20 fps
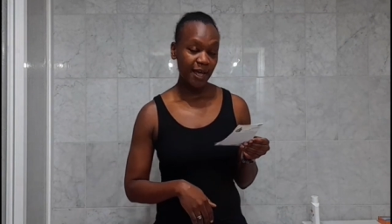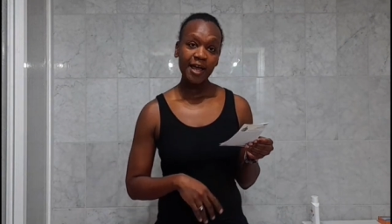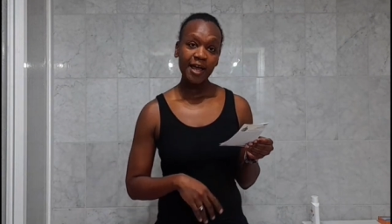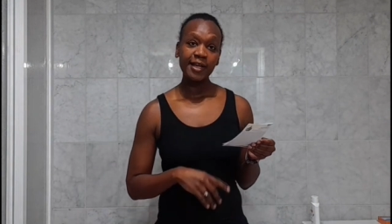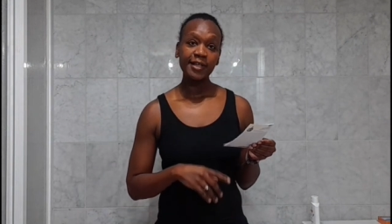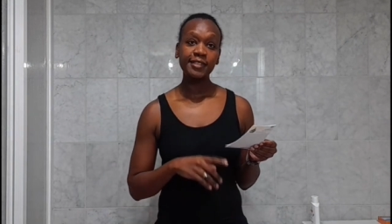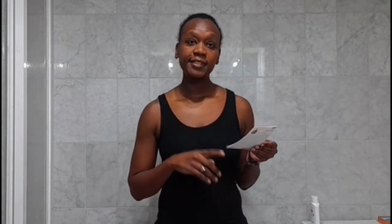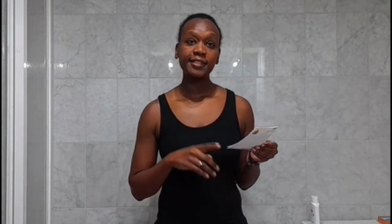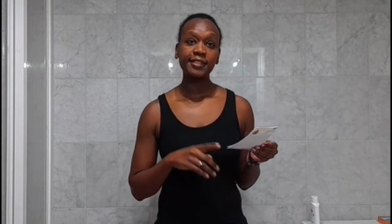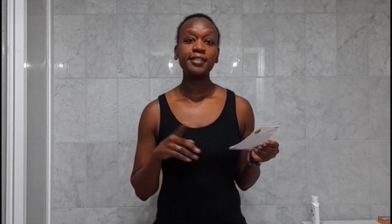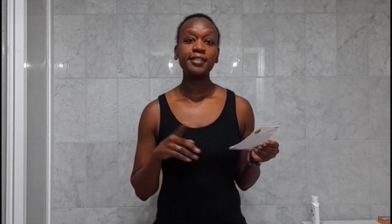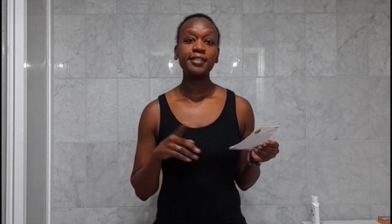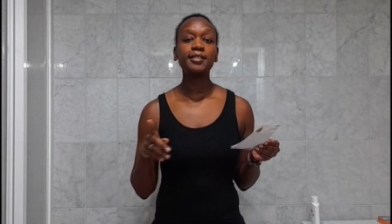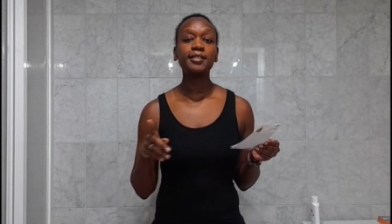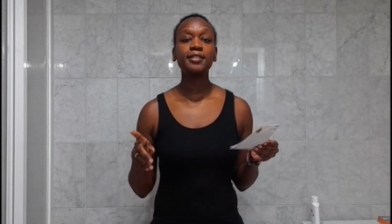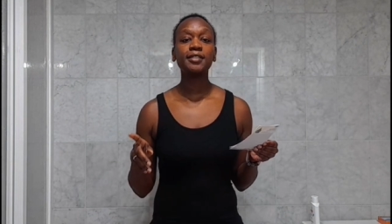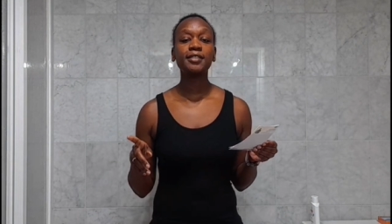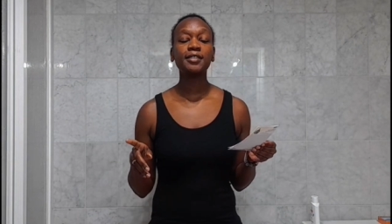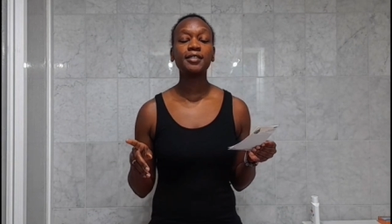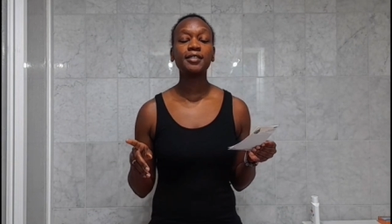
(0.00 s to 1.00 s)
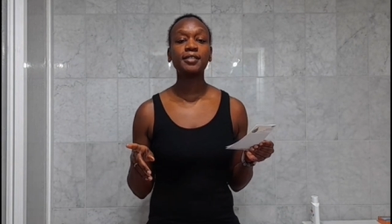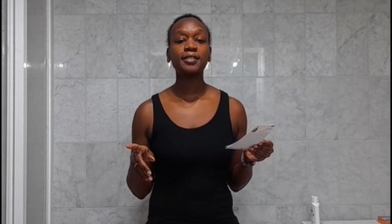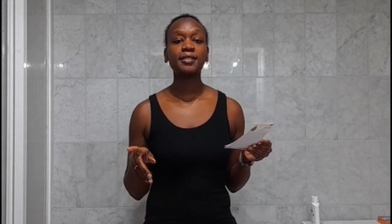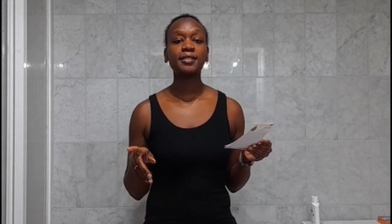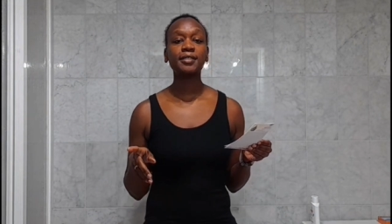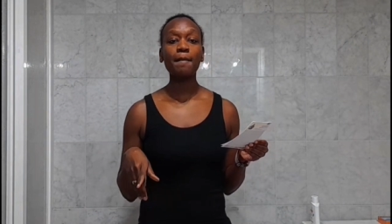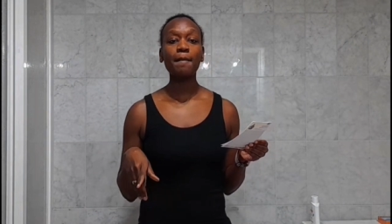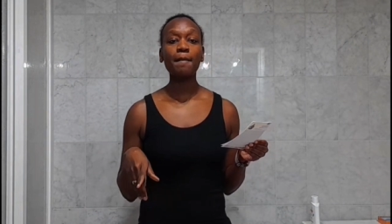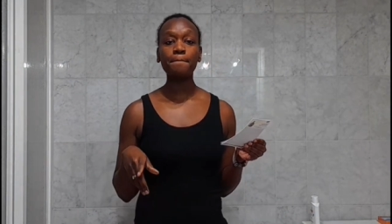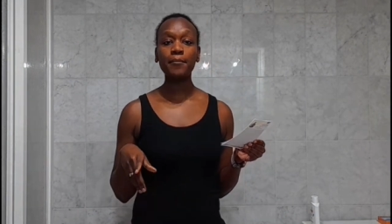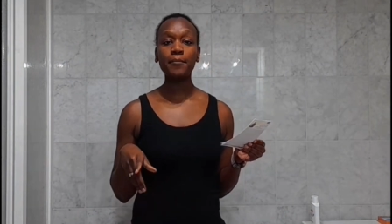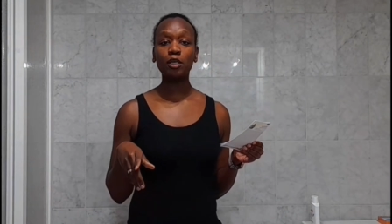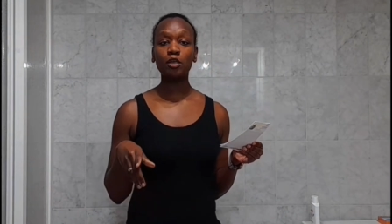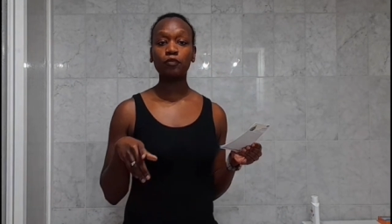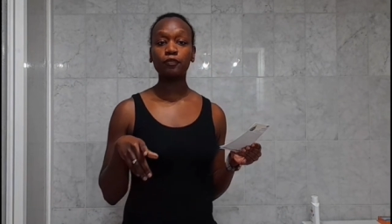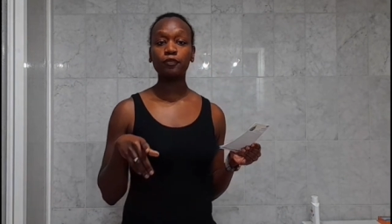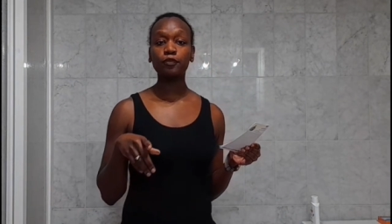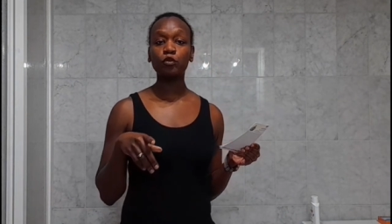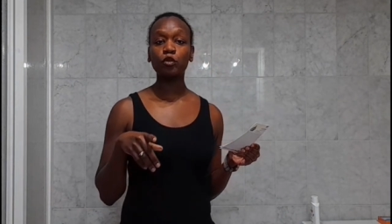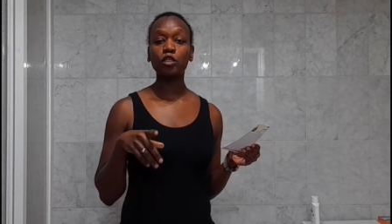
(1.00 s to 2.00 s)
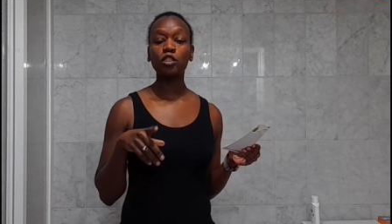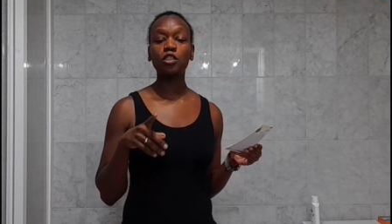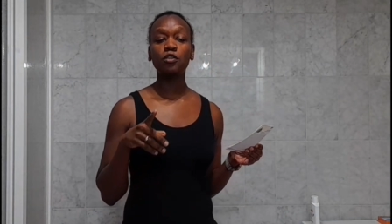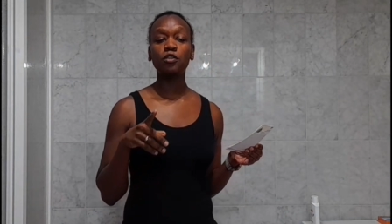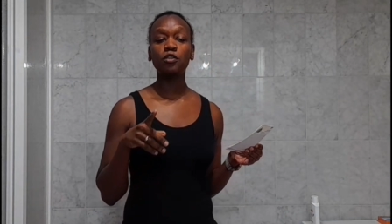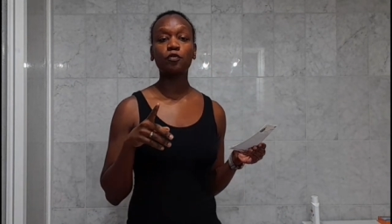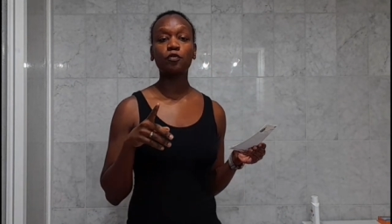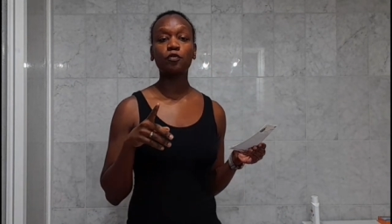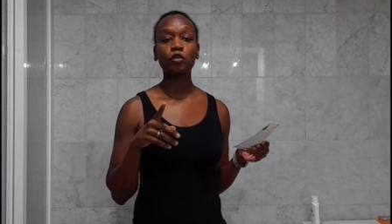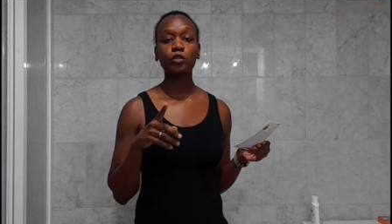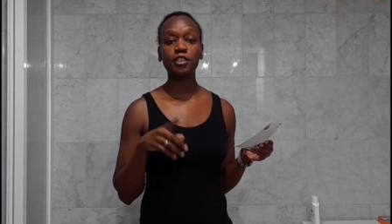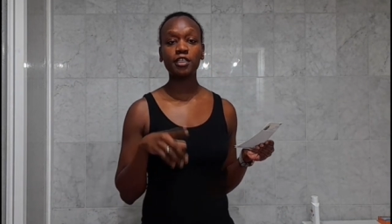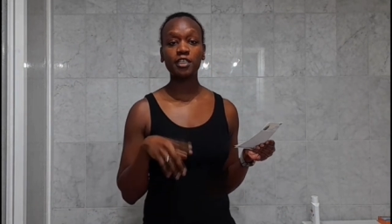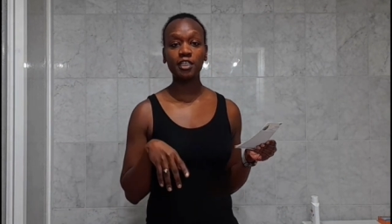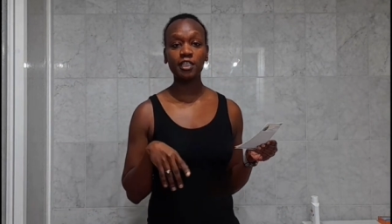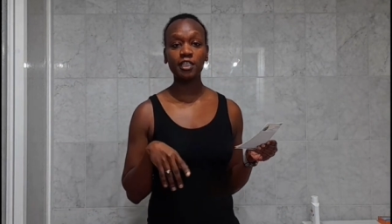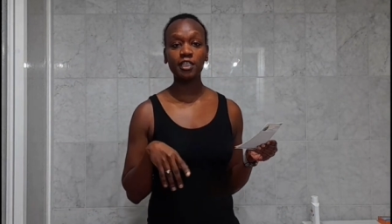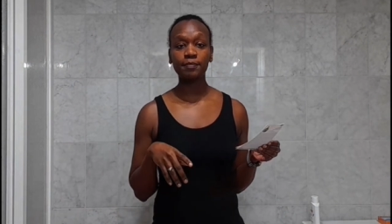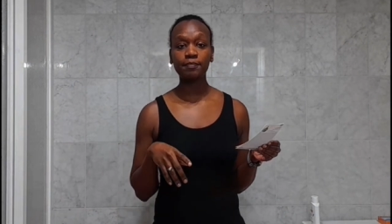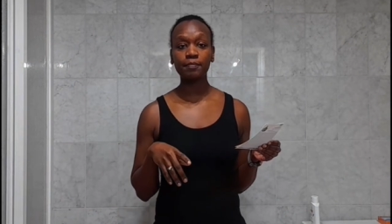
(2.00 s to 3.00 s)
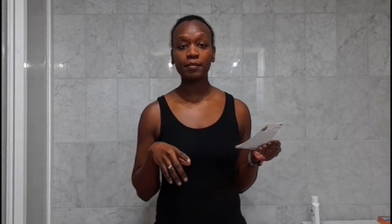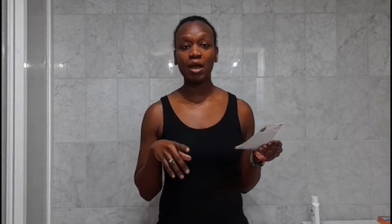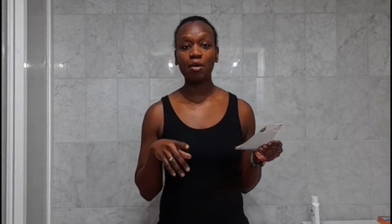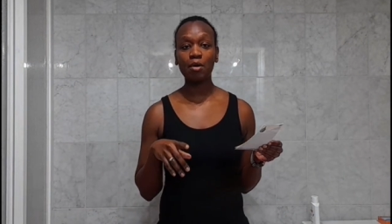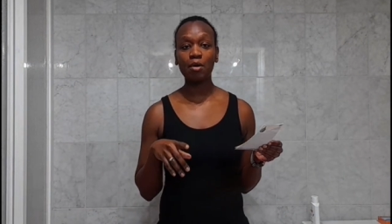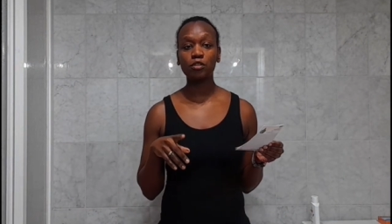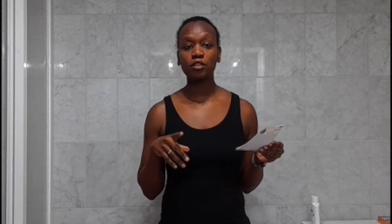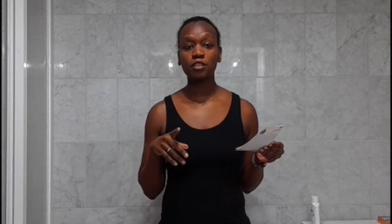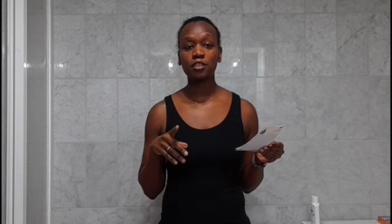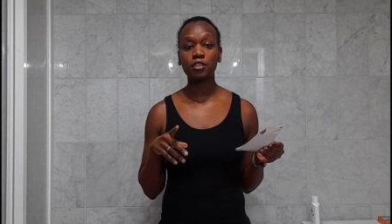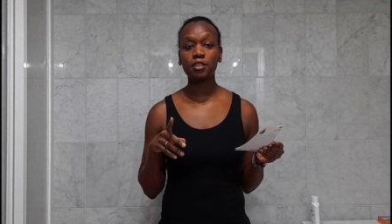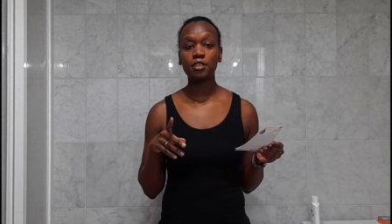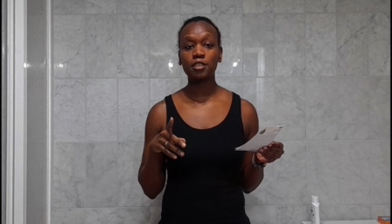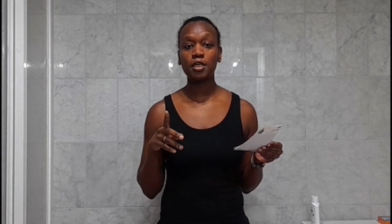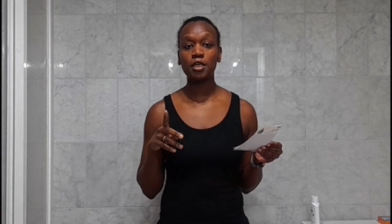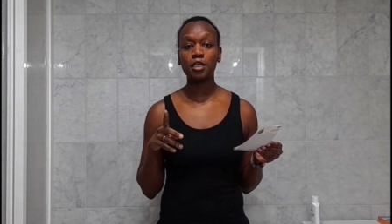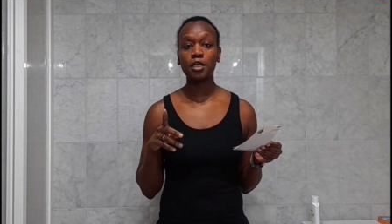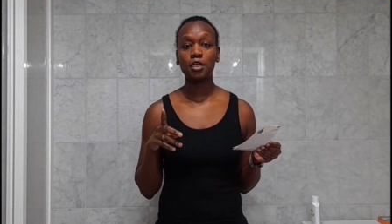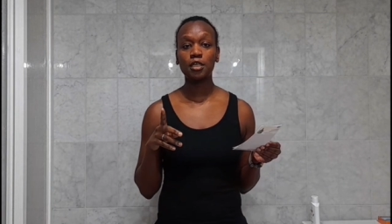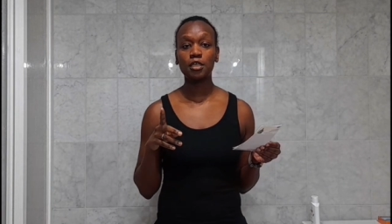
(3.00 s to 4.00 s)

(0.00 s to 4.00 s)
until December of 2014, I was in